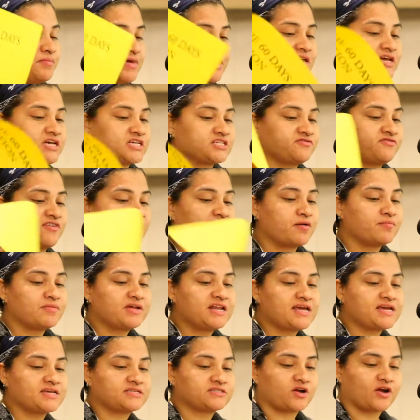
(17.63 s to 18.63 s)
Because
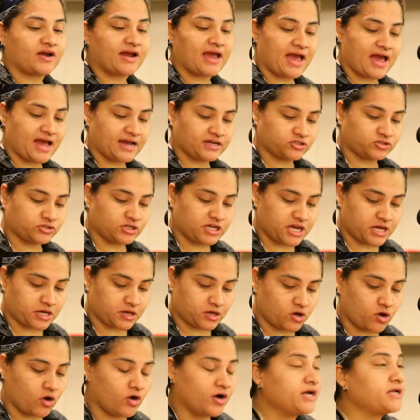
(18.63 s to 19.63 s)
families are actually
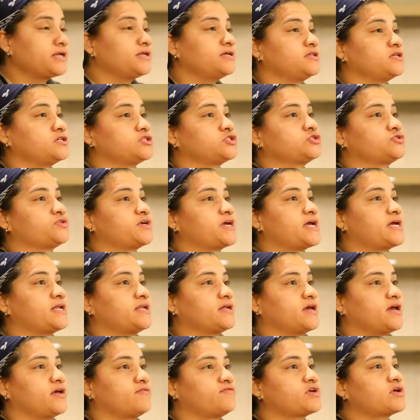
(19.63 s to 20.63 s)
going in the
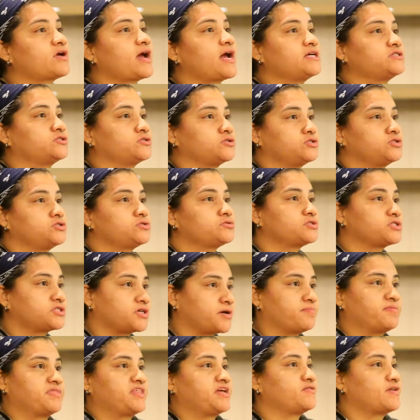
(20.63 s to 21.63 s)
street if you guys don't do
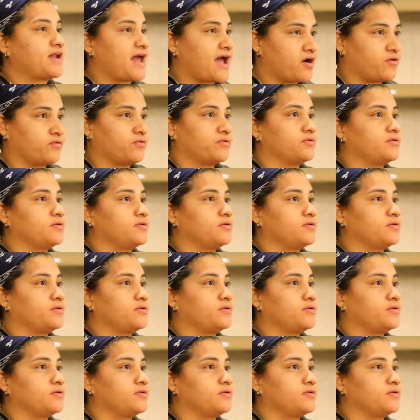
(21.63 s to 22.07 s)
something now.